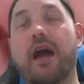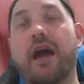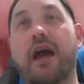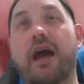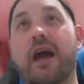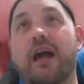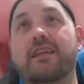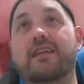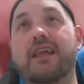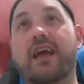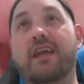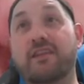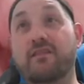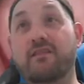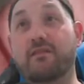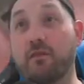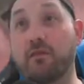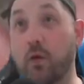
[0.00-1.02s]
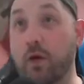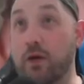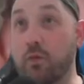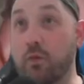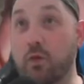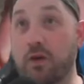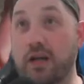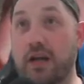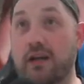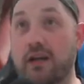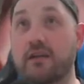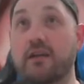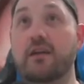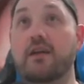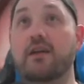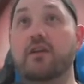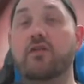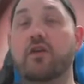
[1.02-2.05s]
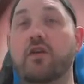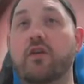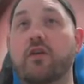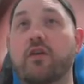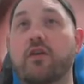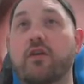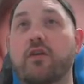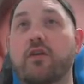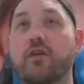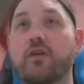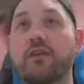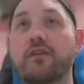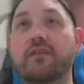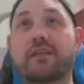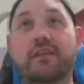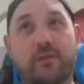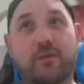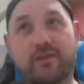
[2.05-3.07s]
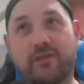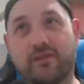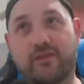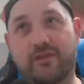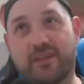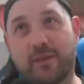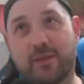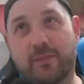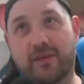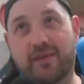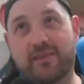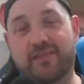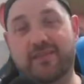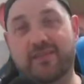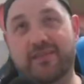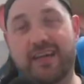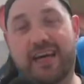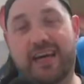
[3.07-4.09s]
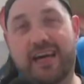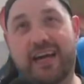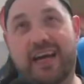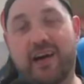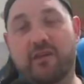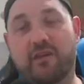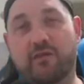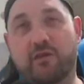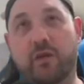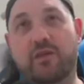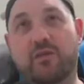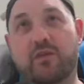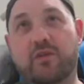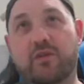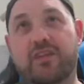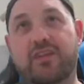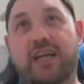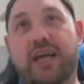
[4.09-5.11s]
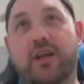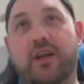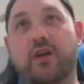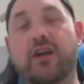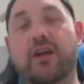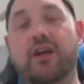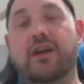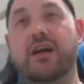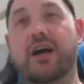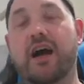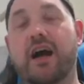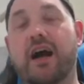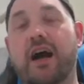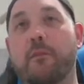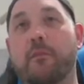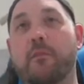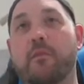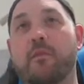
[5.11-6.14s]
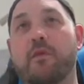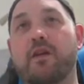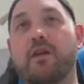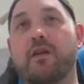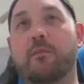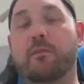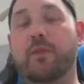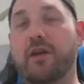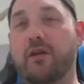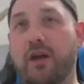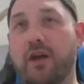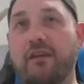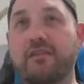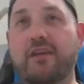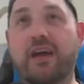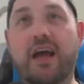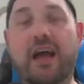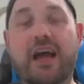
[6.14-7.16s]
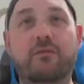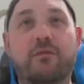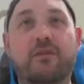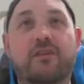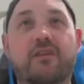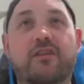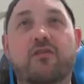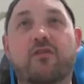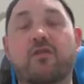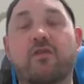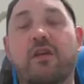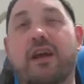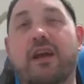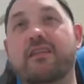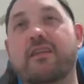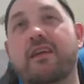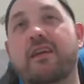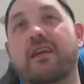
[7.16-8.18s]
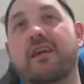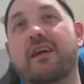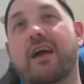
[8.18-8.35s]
Doughty Voidwalker, so this one's obviously the best of the ones with Shadow. Bit of graveyard hate, which is great.